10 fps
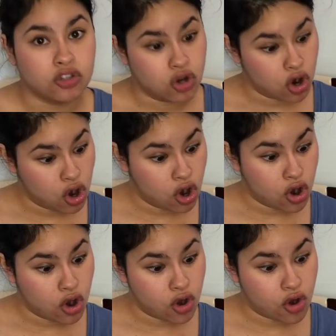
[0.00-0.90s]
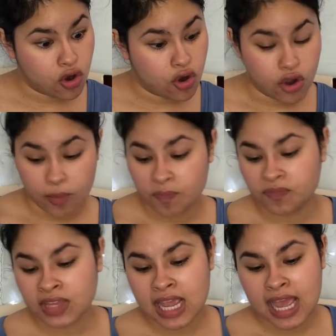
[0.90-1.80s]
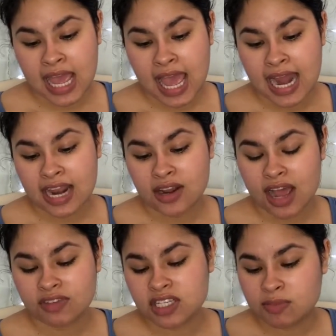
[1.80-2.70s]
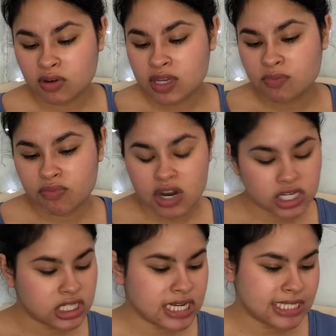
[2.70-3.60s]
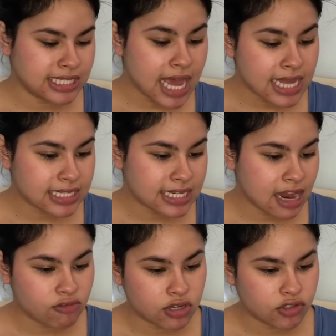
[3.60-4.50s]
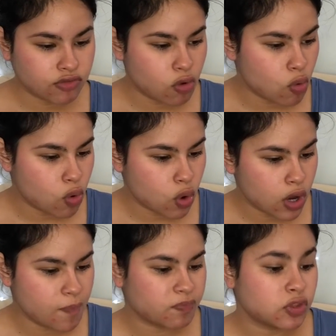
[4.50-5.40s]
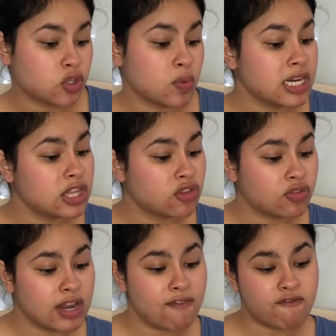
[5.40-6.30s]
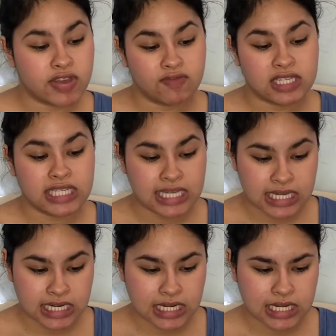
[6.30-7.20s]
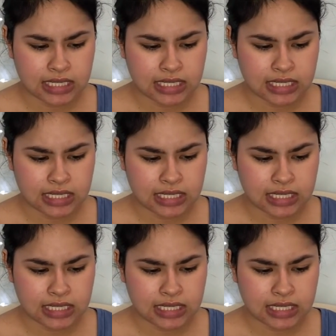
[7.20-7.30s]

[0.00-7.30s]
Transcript: Dang. And then you have the Smoky Brush Set that runs for $23.15.